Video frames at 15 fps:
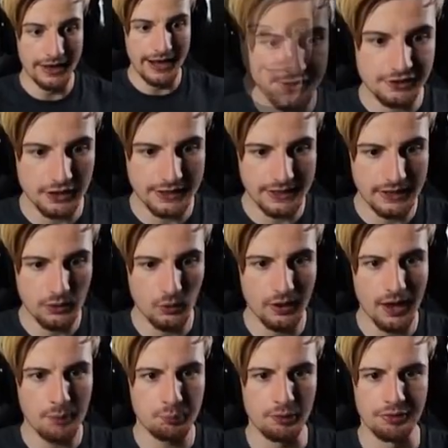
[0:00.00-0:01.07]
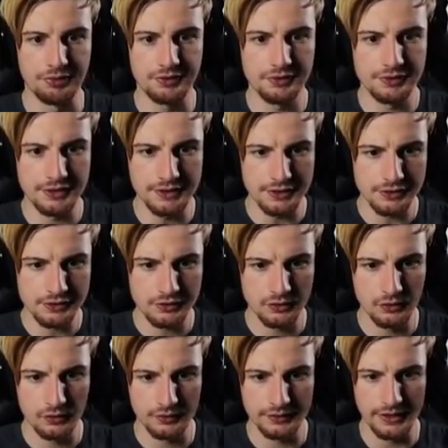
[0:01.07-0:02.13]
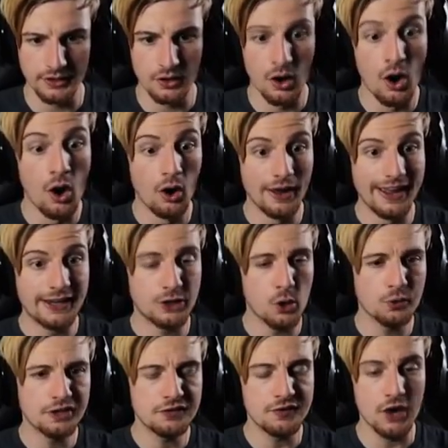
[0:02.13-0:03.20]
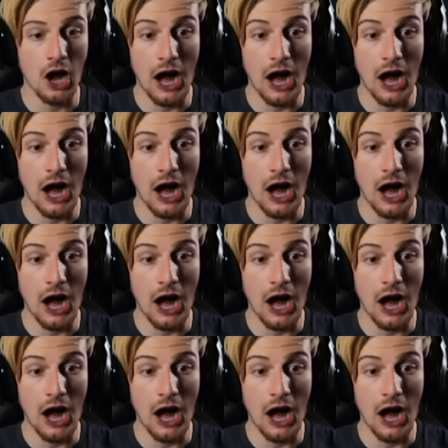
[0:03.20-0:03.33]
It's like a little labyrinth. You see this? It goes even